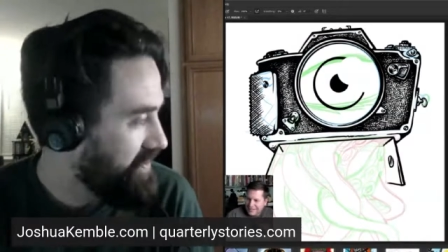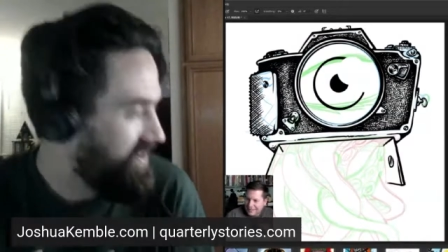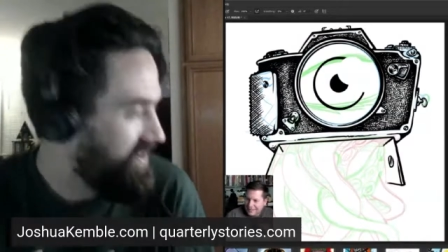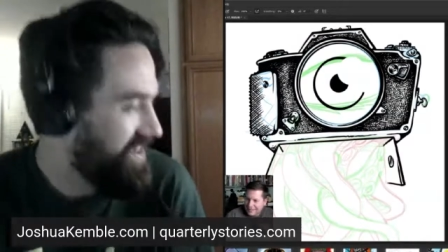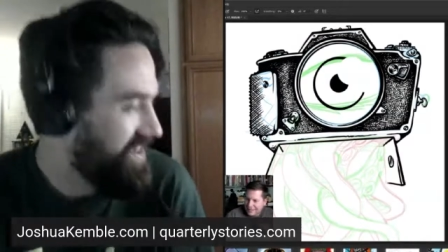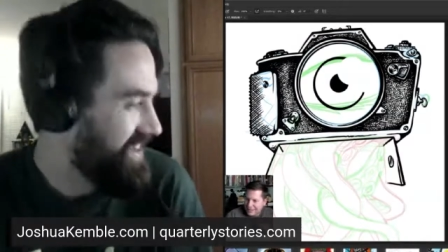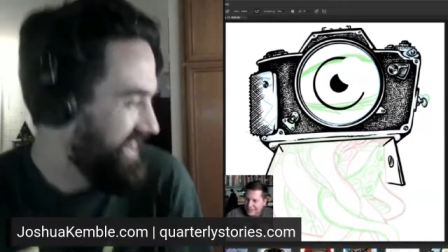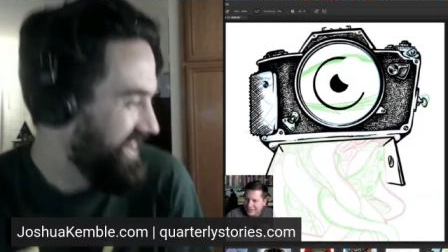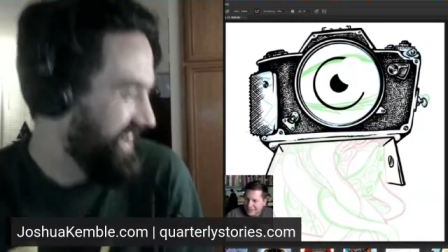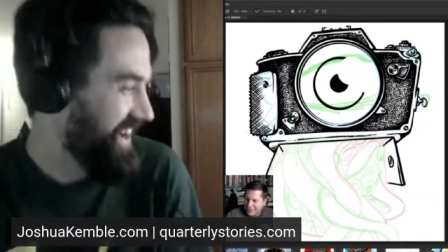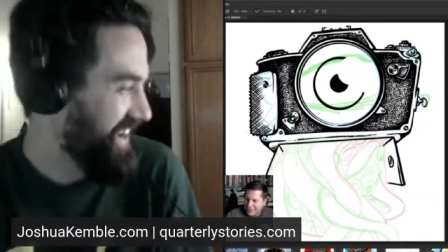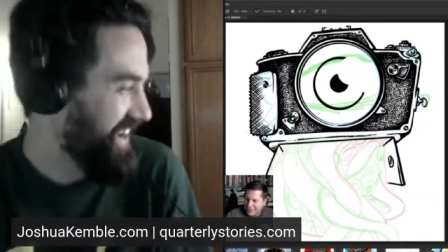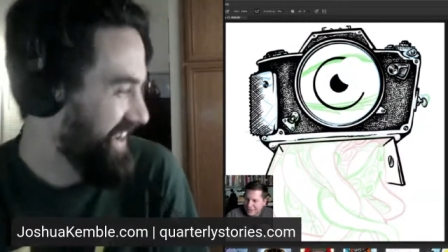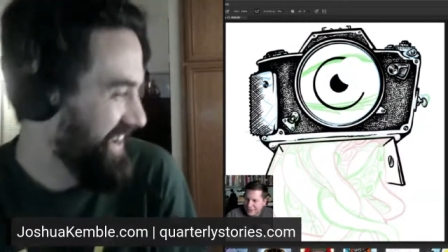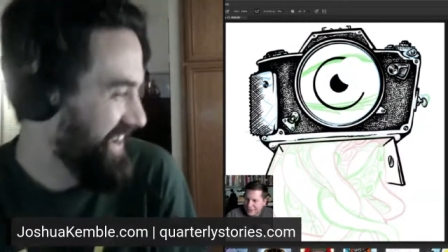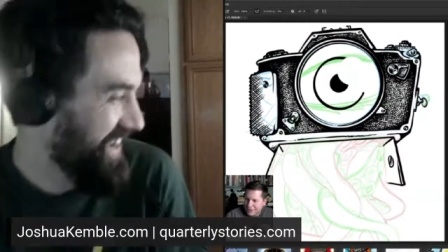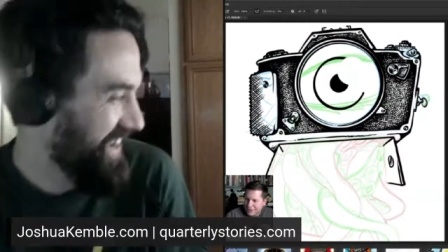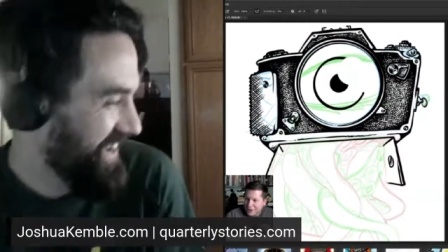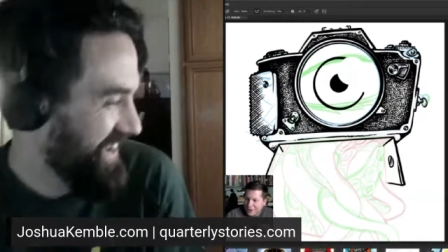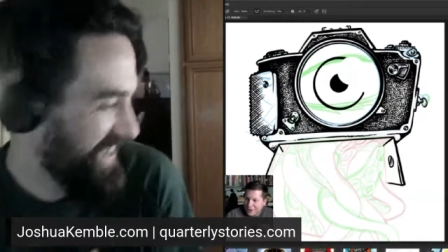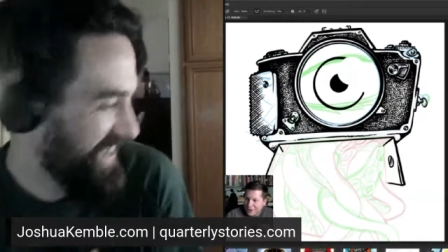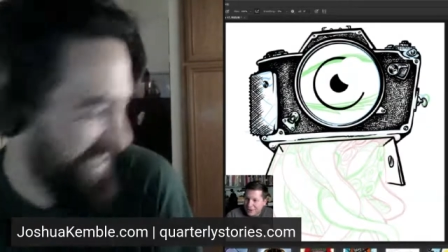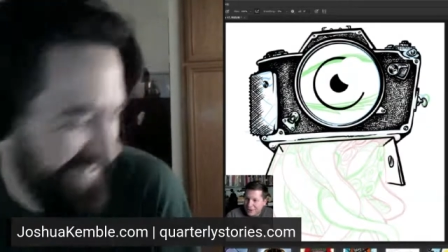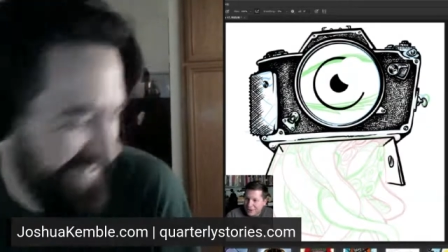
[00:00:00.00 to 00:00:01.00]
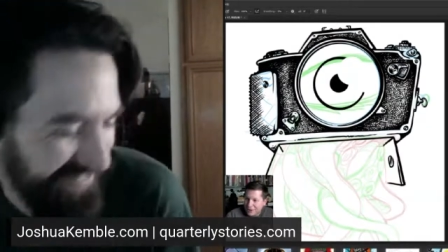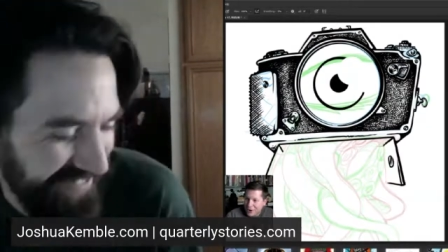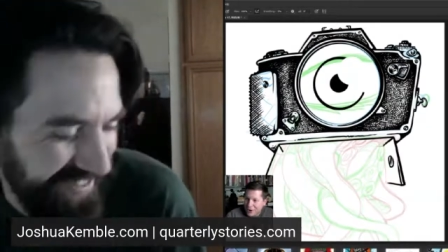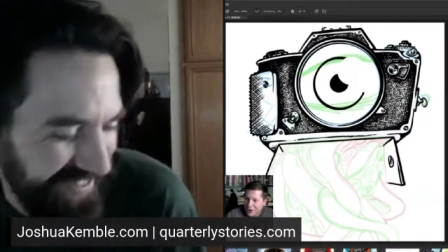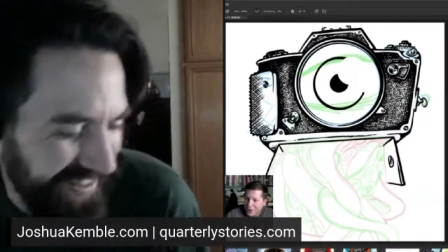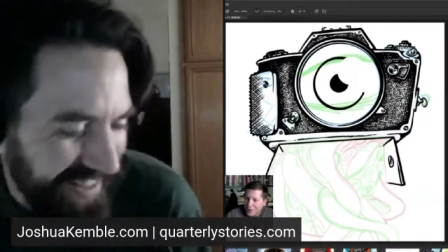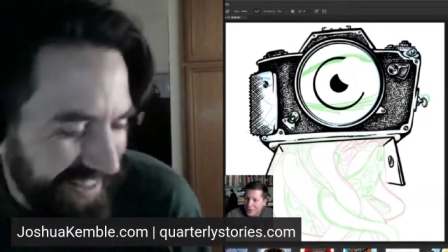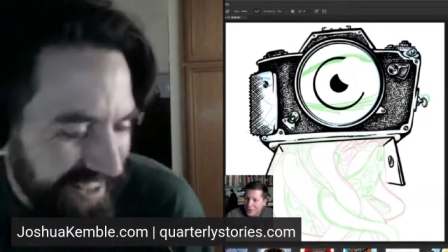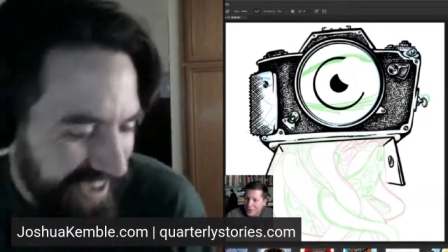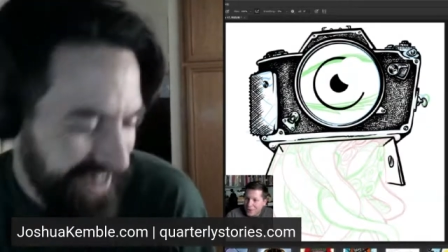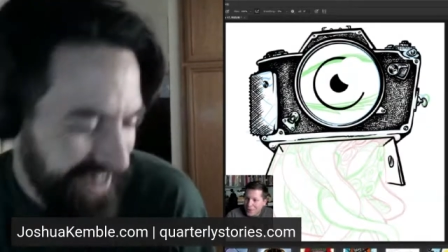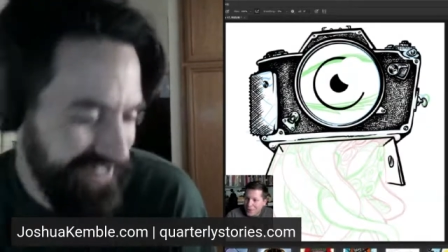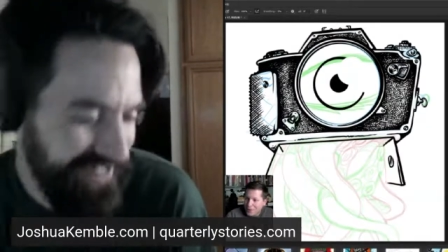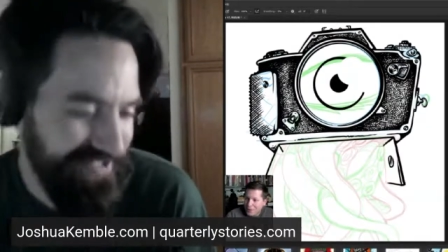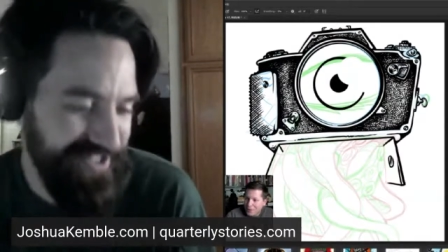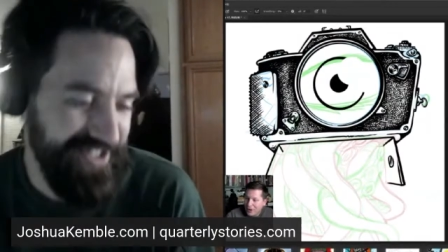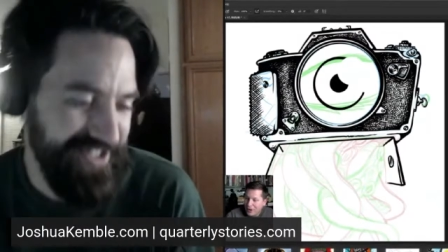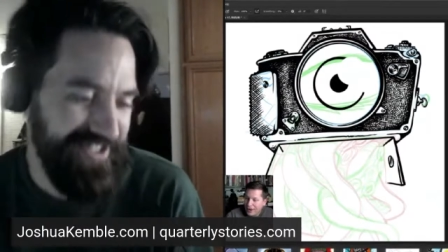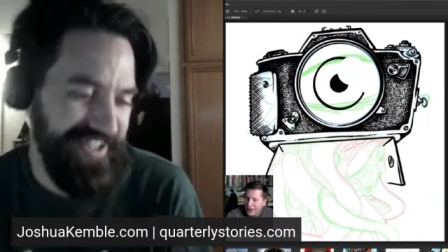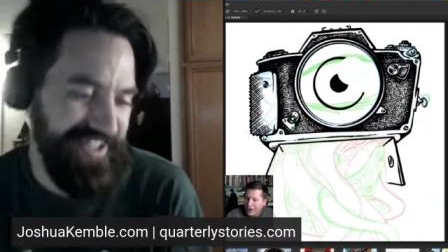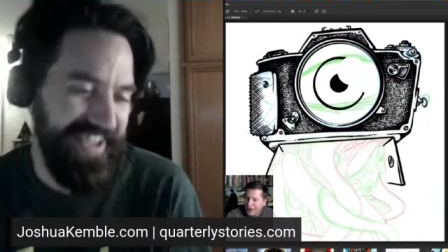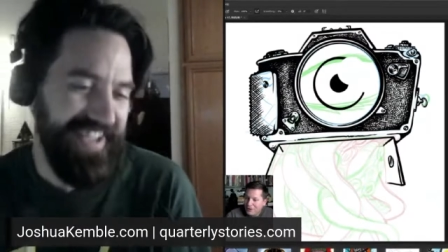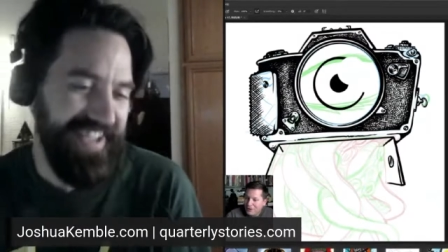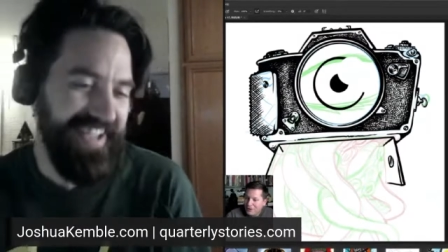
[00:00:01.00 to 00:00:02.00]
No, I'm just saying.
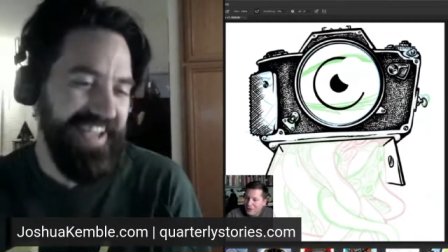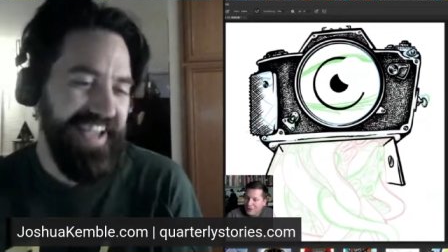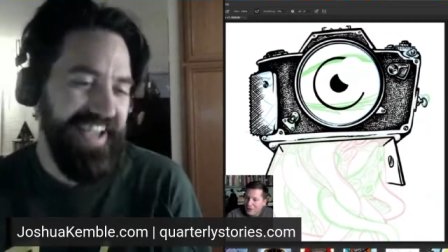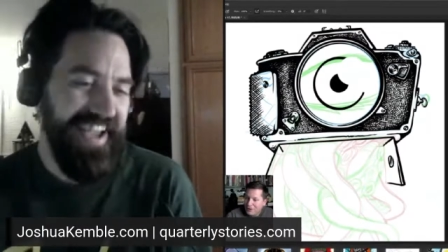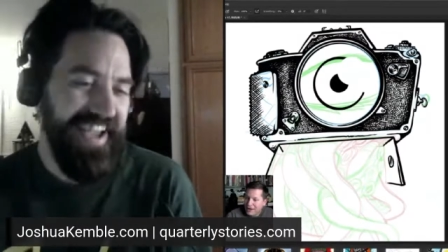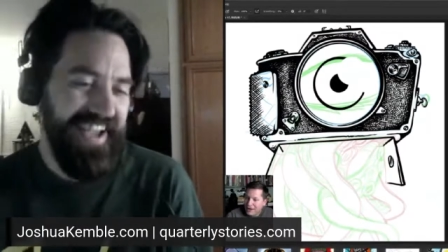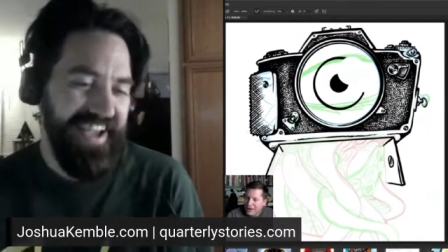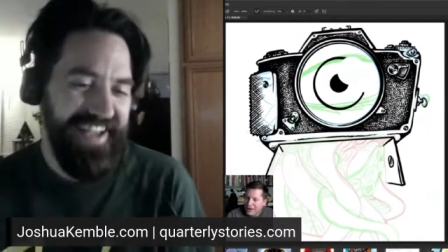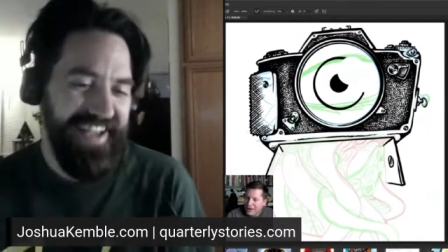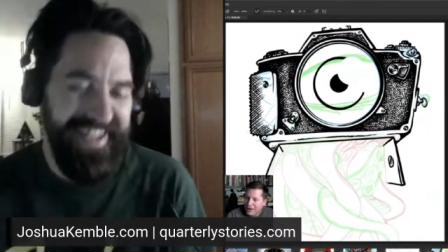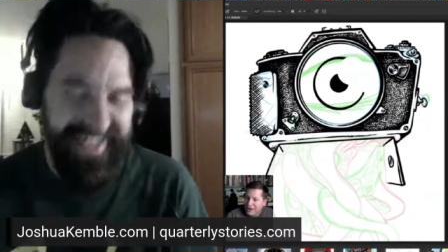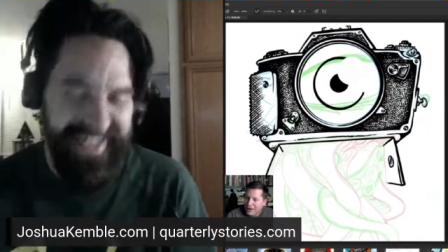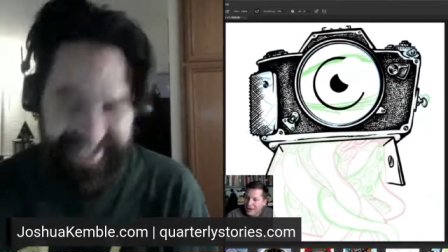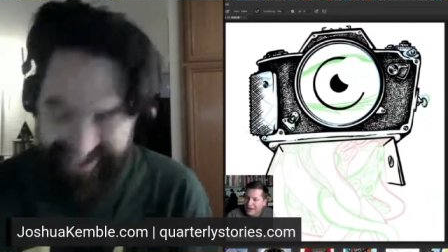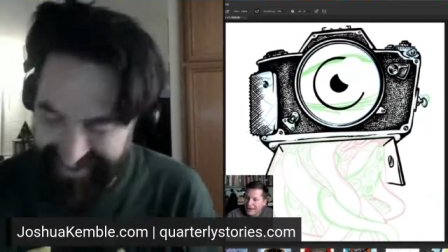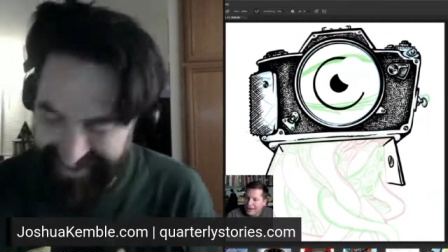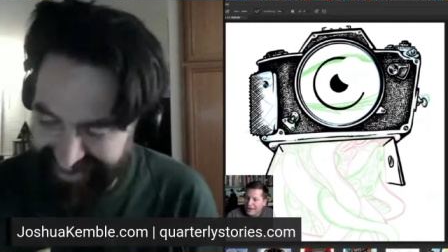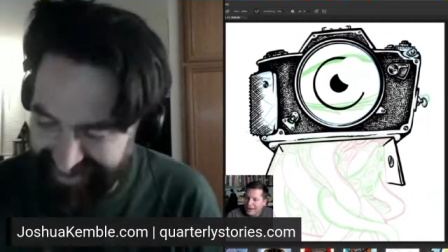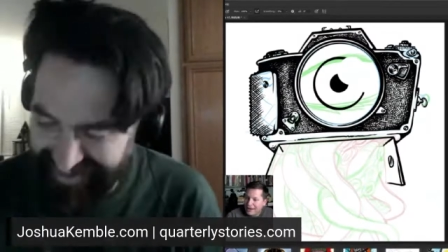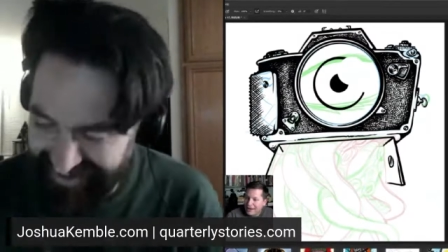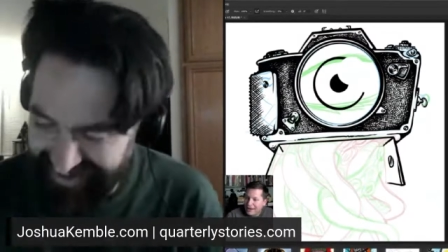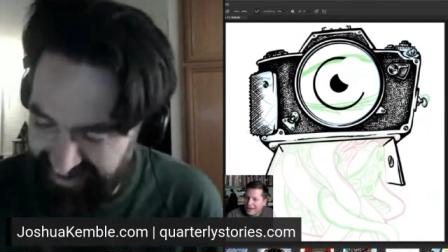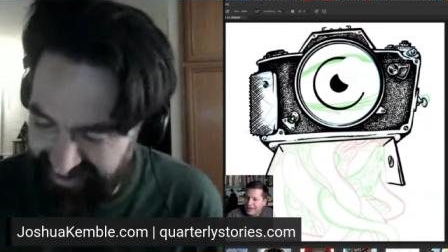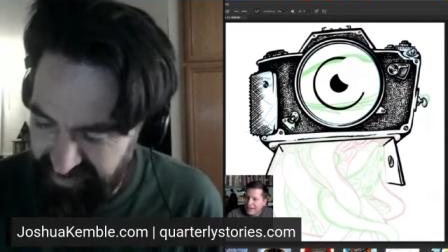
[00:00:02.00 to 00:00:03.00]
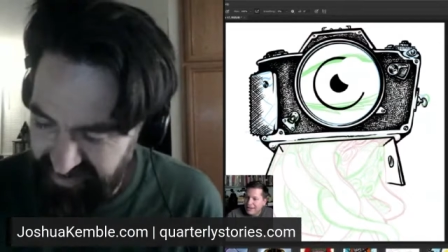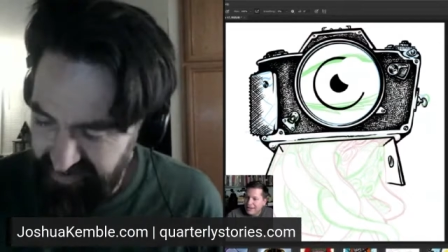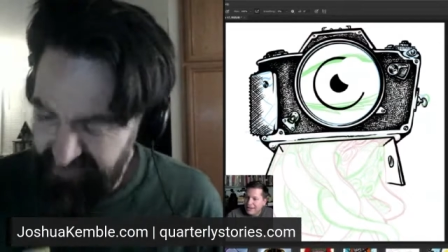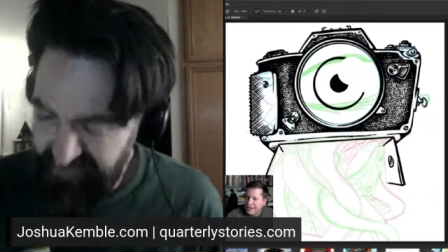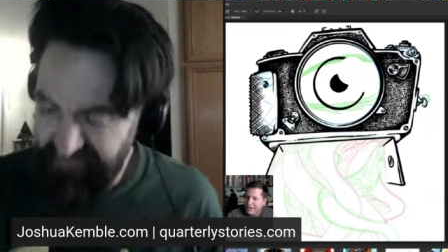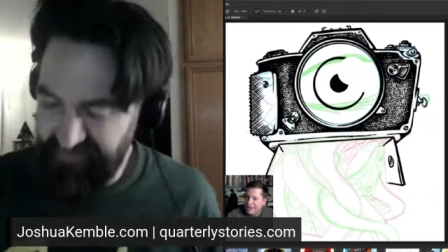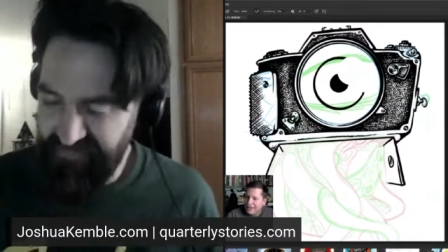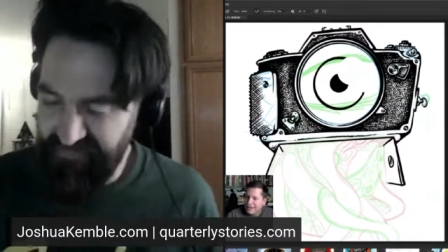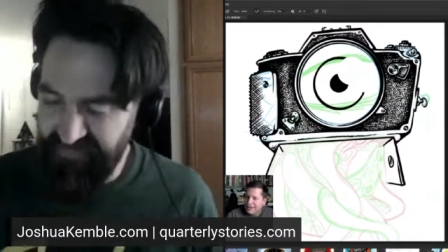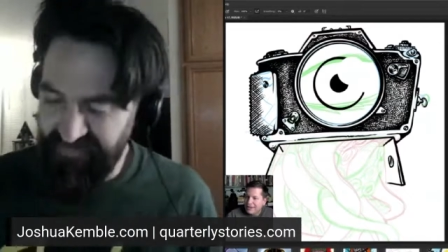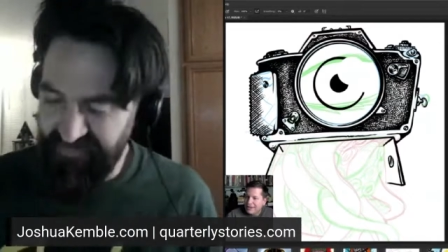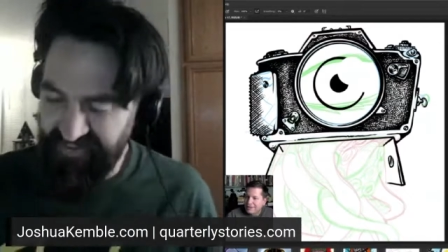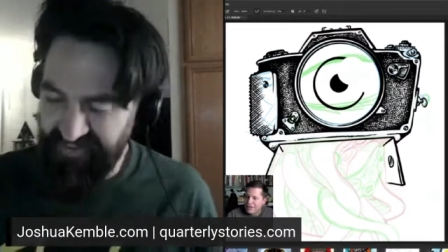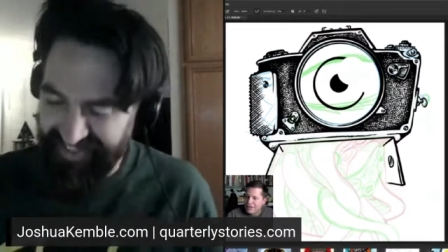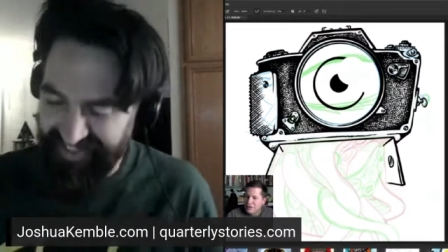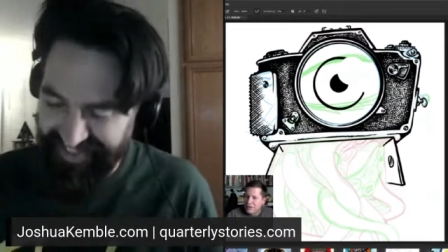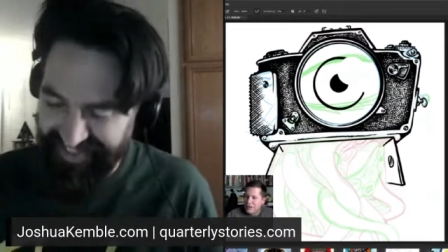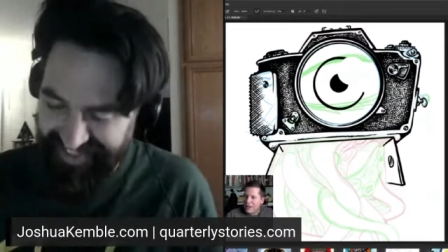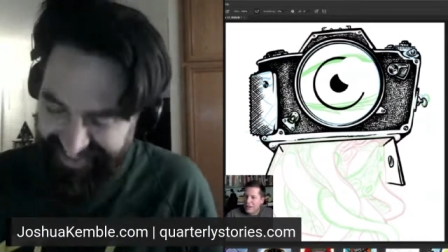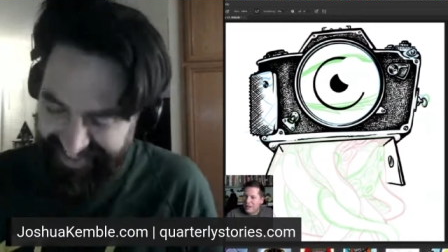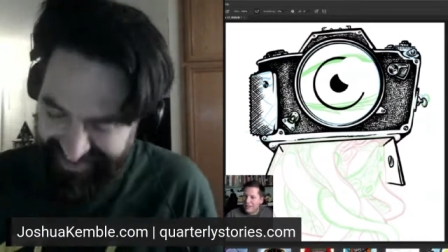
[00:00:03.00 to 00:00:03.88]
Have you not like